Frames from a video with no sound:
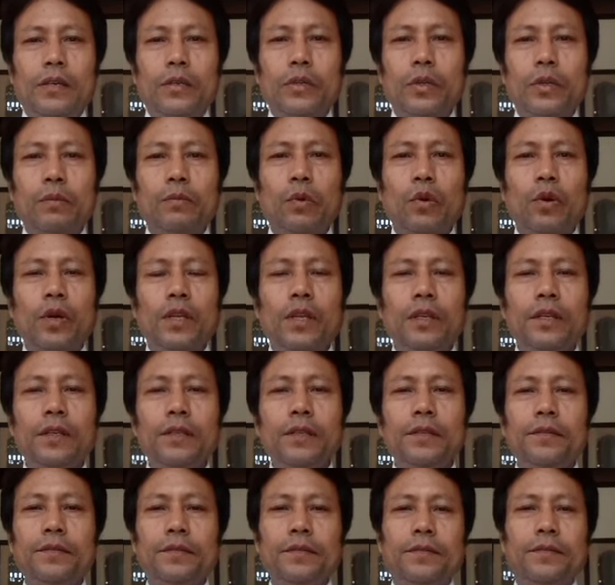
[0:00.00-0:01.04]
Good
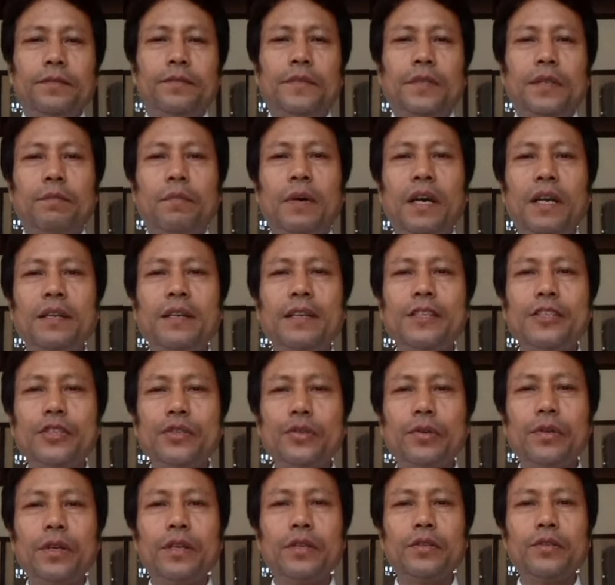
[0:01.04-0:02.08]
morning, my dear
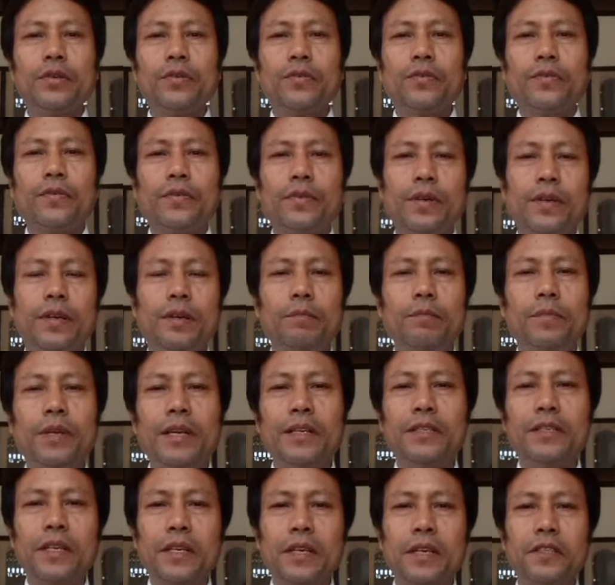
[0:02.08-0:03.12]
students of
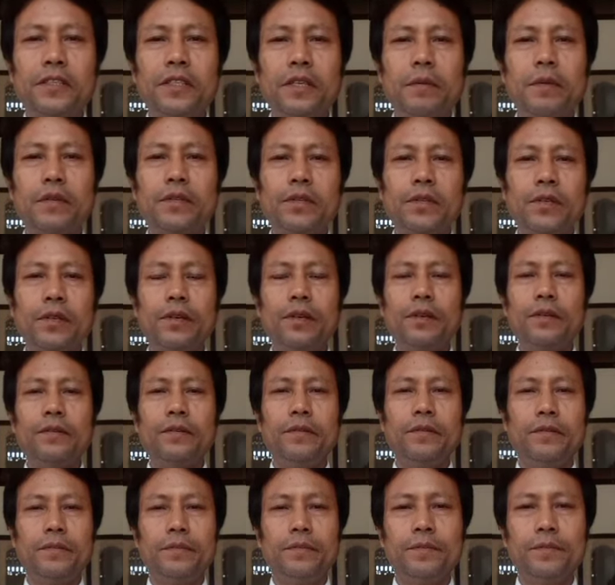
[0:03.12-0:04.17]
B.Ed second semester.
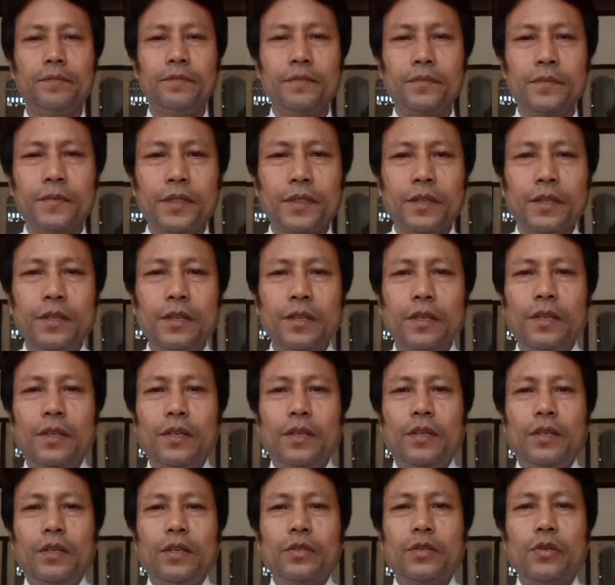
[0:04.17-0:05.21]

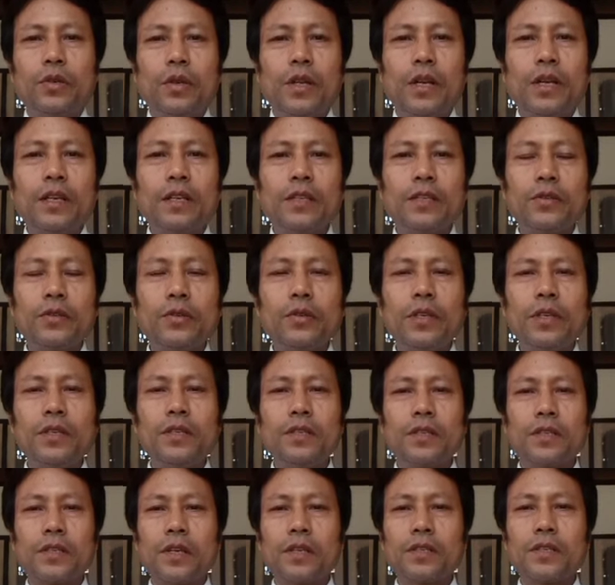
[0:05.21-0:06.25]
So let us today
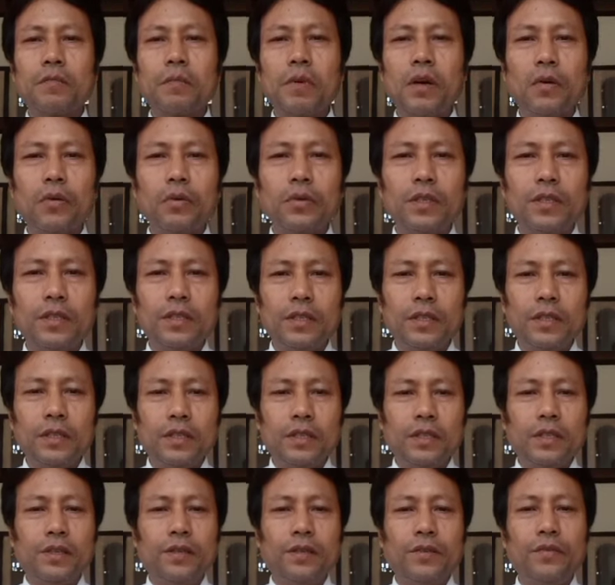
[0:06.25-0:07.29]
discuss about
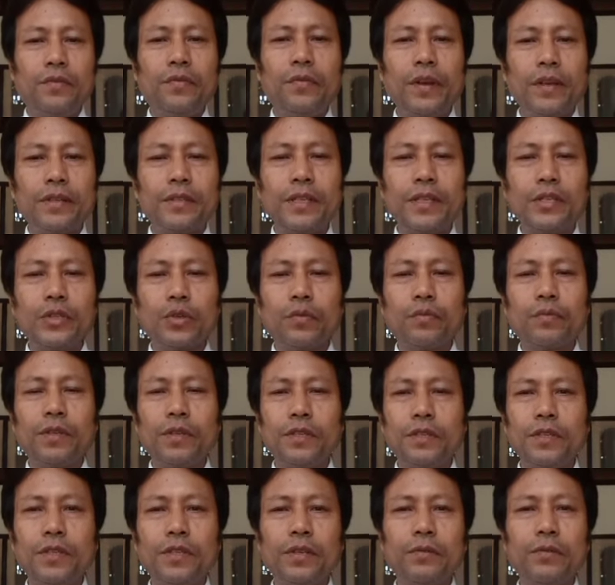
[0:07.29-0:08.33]
the phases of
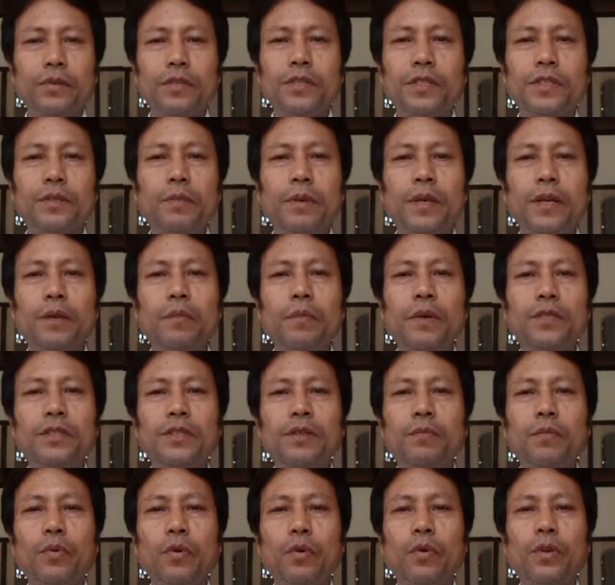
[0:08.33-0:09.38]
teaching, which is very much
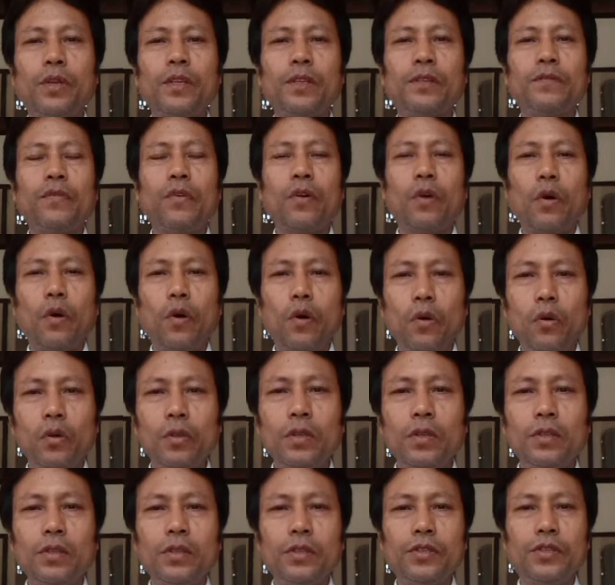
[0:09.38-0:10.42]
important for all
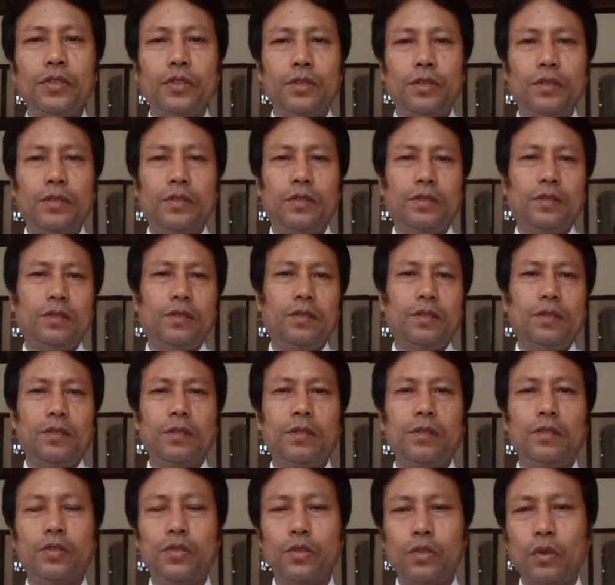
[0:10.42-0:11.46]
the
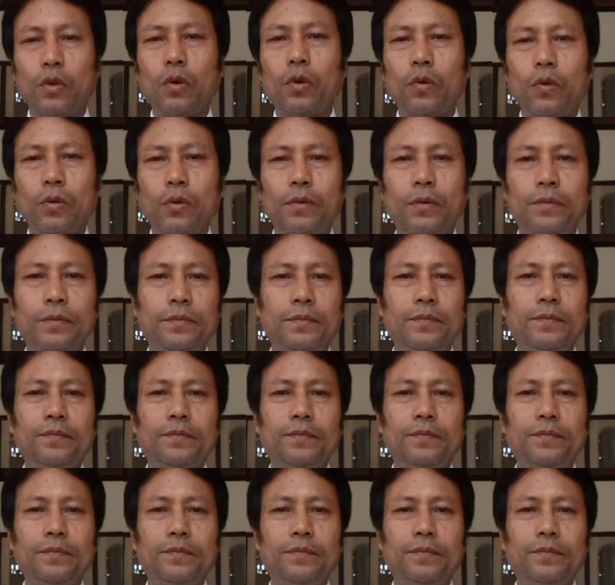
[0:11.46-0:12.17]
teachers to know.